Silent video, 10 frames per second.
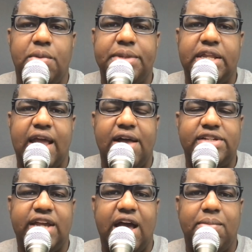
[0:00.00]
with the
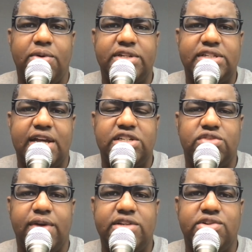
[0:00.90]
Dallas Cowboys and Texas
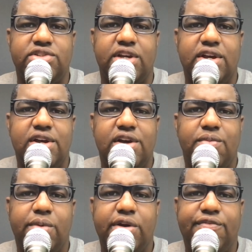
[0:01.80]
Rangers.
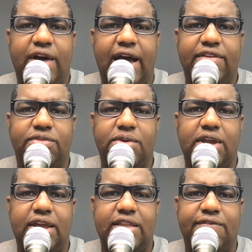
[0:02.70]

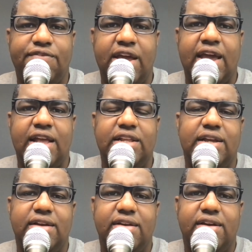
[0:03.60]
105.3 The Fan.
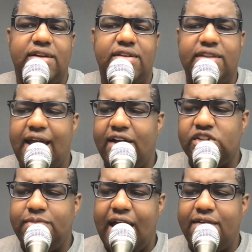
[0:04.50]
The
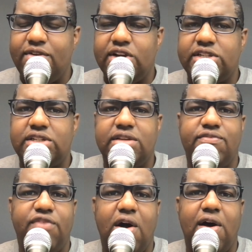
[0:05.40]
Dallas Mavericks
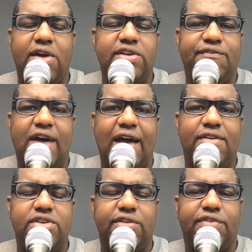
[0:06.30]
fall under
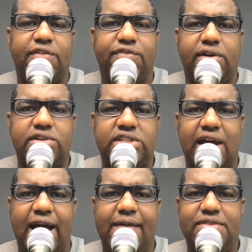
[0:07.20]
500 for the first
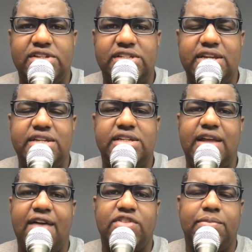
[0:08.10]
time this season
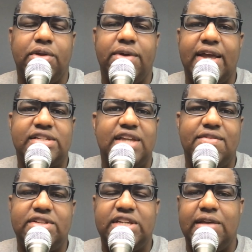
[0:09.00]
after blowing a
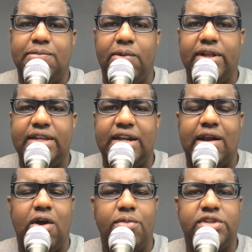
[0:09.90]
17-point lead at
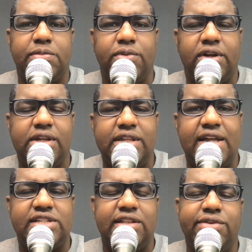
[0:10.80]
home to the Brooklyn
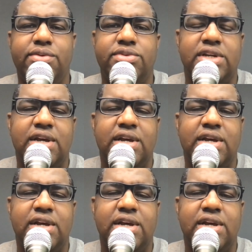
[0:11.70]
Nets and lose